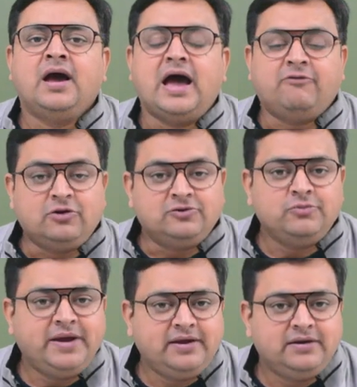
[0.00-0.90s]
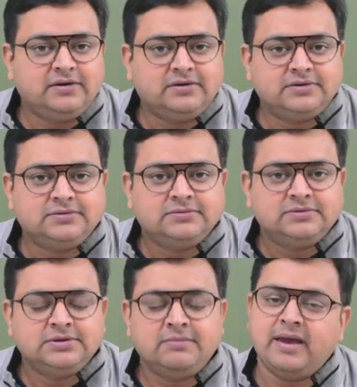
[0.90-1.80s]
I've also made
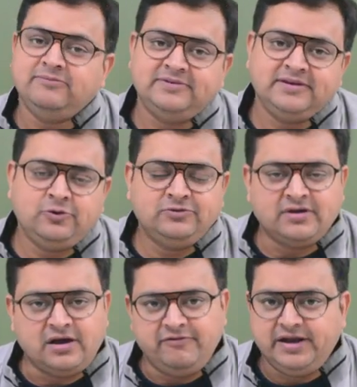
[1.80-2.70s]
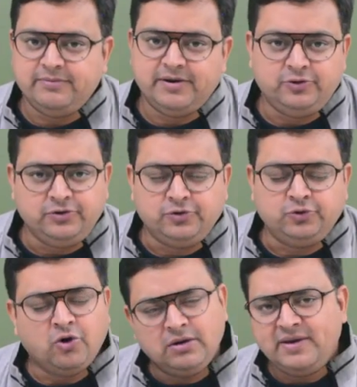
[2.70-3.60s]
uh, some MCQs available to you,
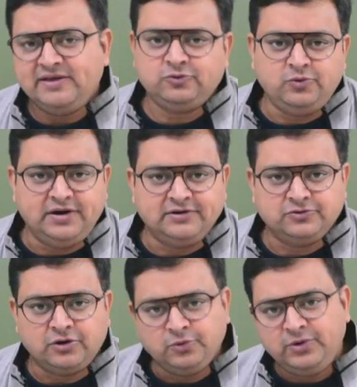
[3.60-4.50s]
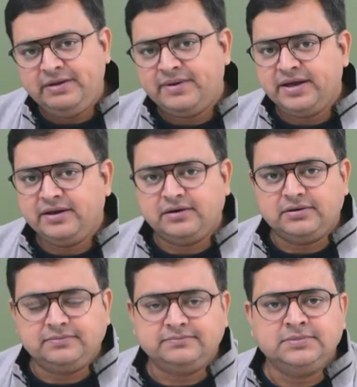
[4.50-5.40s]
to all my students, not only my
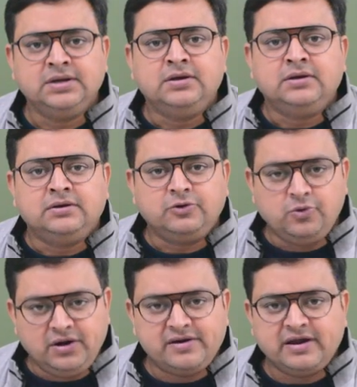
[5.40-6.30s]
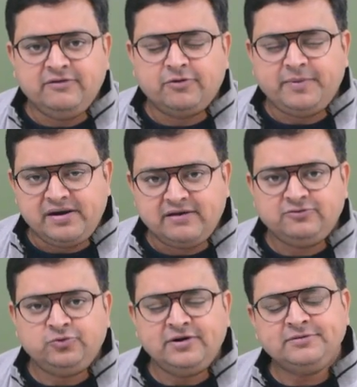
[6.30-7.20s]
um, Google Drive or Pen
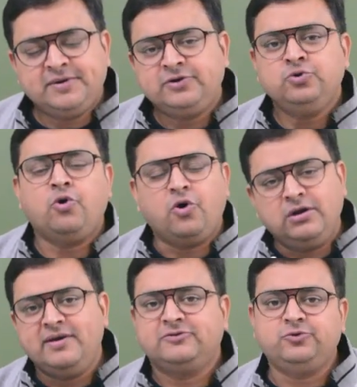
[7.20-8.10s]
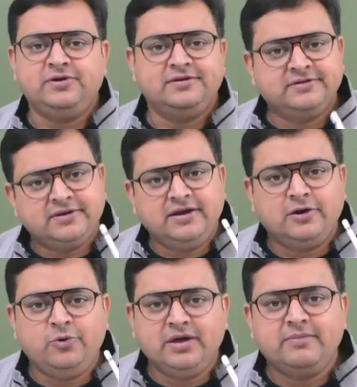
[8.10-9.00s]
Drive students, but to all my students,
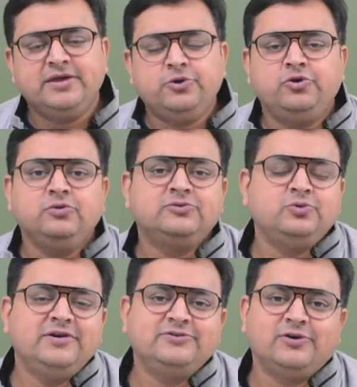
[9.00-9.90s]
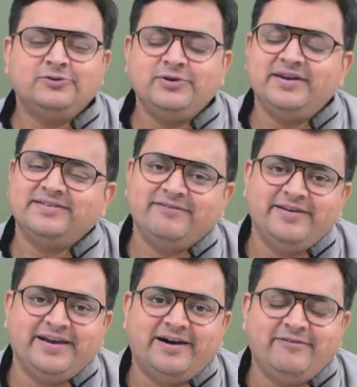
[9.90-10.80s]
including my YouTube students also, it is
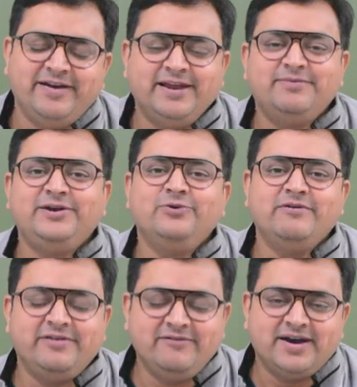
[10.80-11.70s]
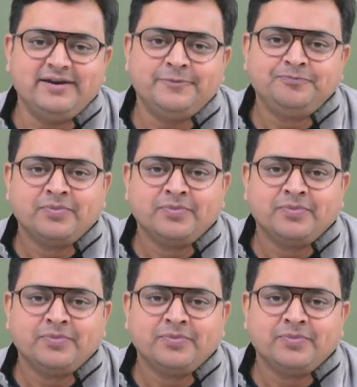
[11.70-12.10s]
av available to everyone.